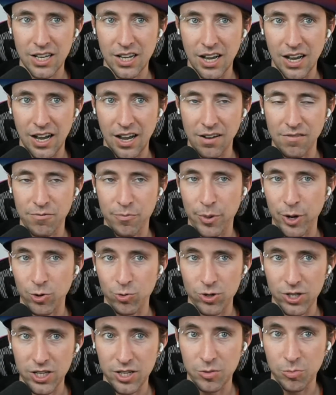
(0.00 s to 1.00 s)
I've been
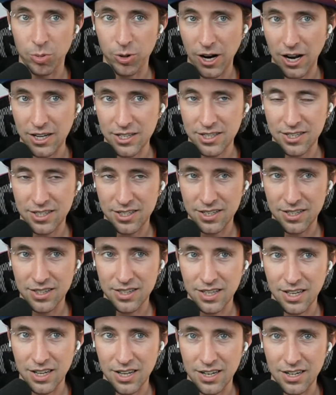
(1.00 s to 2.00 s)
really impressed
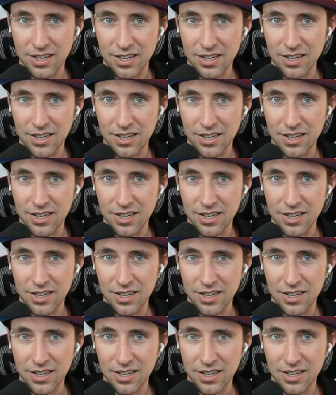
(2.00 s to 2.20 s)
that